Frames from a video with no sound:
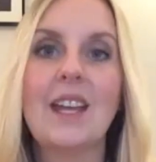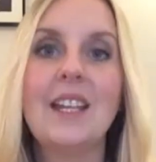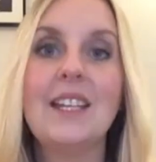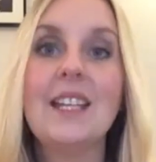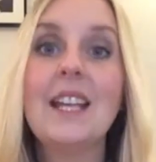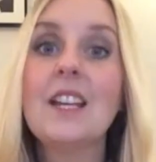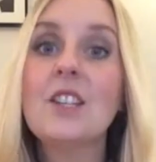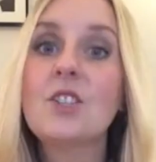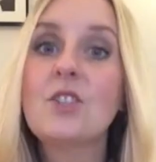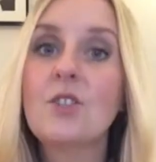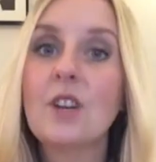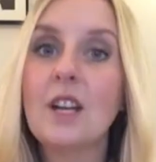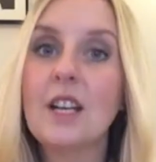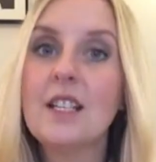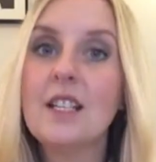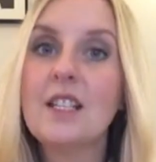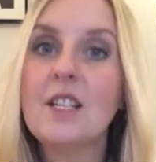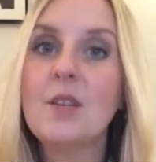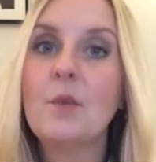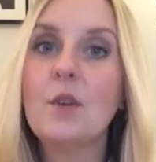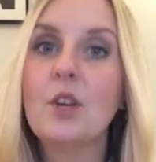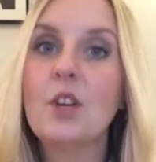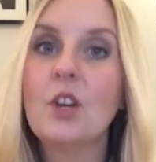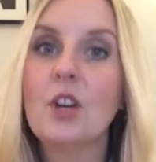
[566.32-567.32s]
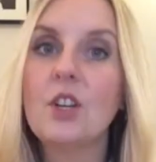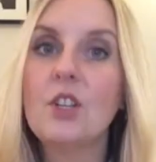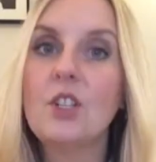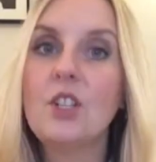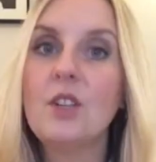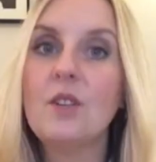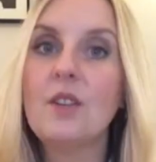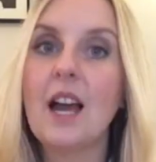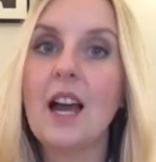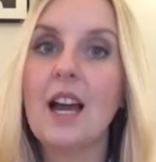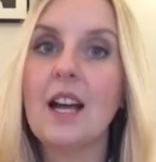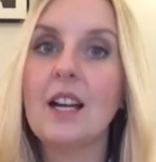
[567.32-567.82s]
yes, Tracy, we could
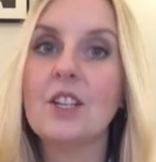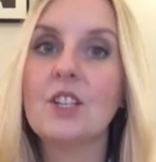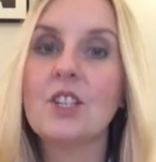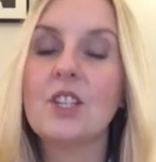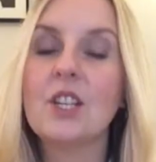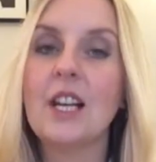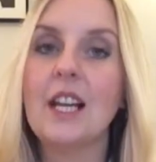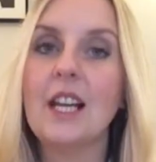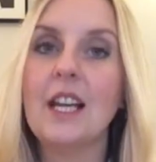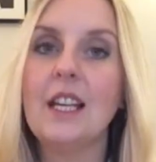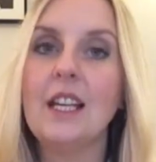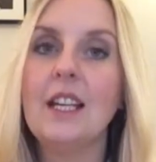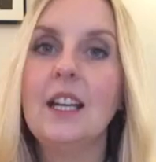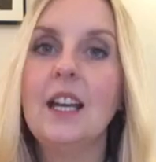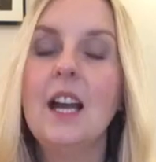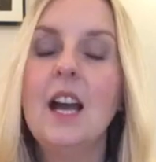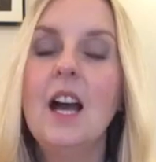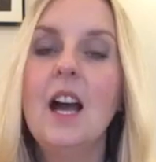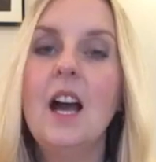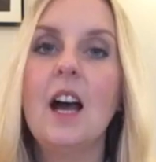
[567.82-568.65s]
do that actually.